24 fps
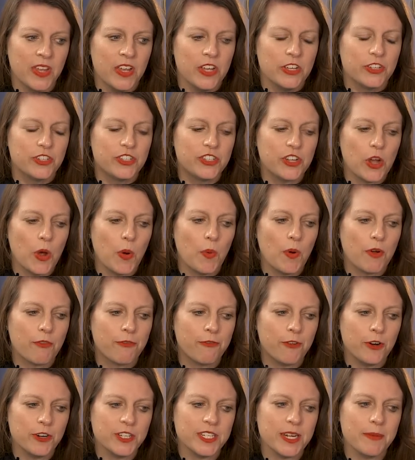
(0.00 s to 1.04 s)
So
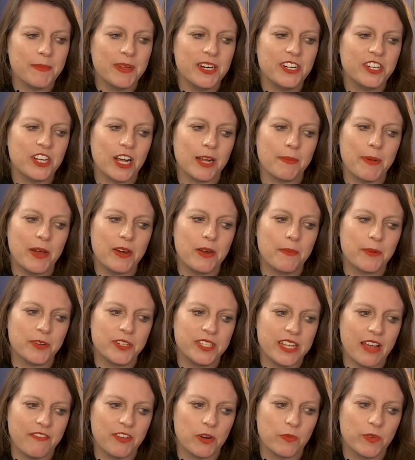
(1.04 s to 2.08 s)
first I'm going to talk about number
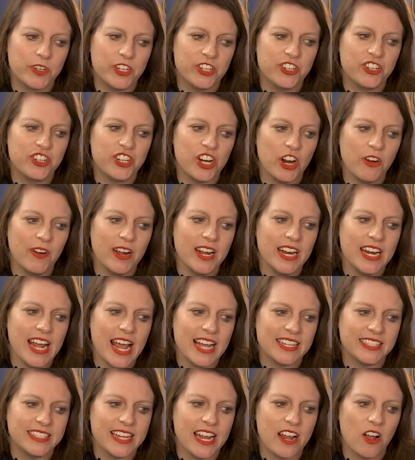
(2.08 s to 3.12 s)
7, which is share an
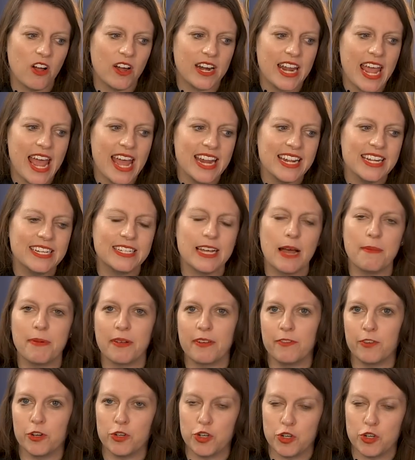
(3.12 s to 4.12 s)
essay on any topic of your